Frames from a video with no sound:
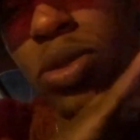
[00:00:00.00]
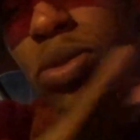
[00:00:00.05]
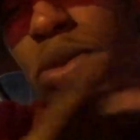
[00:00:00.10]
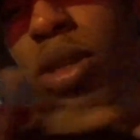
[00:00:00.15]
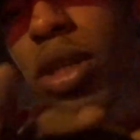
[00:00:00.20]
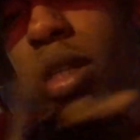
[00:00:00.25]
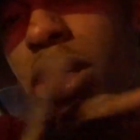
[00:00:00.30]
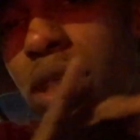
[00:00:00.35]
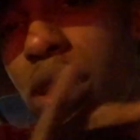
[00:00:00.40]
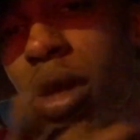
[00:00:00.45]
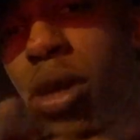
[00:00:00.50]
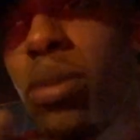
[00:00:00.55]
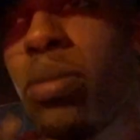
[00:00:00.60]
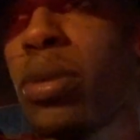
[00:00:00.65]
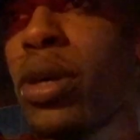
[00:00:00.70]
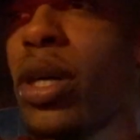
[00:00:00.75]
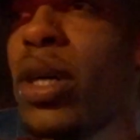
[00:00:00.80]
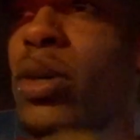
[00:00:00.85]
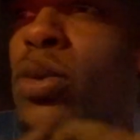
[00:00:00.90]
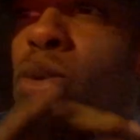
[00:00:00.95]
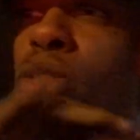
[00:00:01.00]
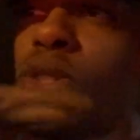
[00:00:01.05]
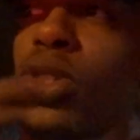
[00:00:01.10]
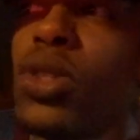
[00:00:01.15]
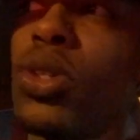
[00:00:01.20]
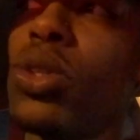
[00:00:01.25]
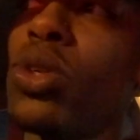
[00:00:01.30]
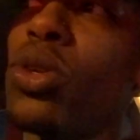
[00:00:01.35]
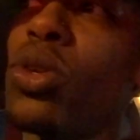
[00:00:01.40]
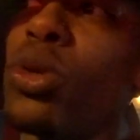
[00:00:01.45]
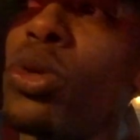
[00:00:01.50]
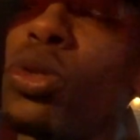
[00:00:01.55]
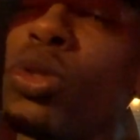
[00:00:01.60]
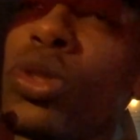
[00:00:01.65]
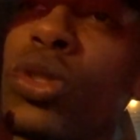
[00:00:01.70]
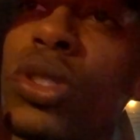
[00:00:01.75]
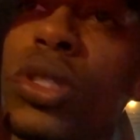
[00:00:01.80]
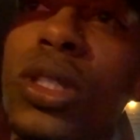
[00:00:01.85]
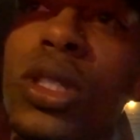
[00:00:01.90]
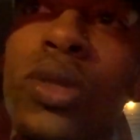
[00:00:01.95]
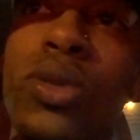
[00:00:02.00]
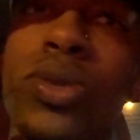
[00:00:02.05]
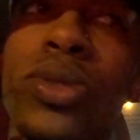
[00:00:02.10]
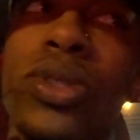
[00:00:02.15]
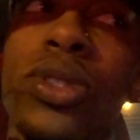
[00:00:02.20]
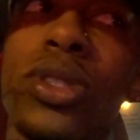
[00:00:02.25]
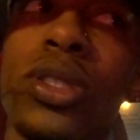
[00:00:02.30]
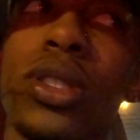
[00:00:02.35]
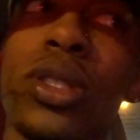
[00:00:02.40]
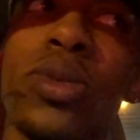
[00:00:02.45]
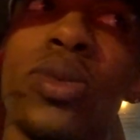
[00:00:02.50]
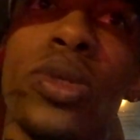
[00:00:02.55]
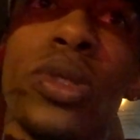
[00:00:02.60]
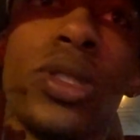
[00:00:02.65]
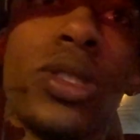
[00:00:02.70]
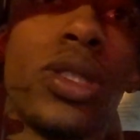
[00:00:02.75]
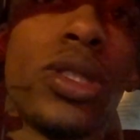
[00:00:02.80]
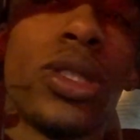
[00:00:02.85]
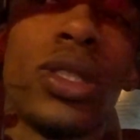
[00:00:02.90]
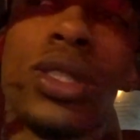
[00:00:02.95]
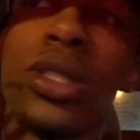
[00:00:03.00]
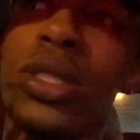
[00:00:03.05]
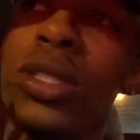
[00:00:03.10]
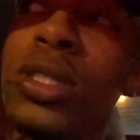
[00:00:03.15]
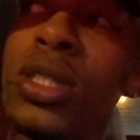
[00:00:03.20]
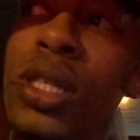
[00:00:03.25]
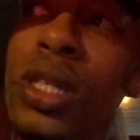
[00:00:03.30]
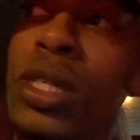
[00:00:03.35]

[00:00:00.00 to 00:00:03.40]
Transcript: really dope bro it was cool it was it was it was,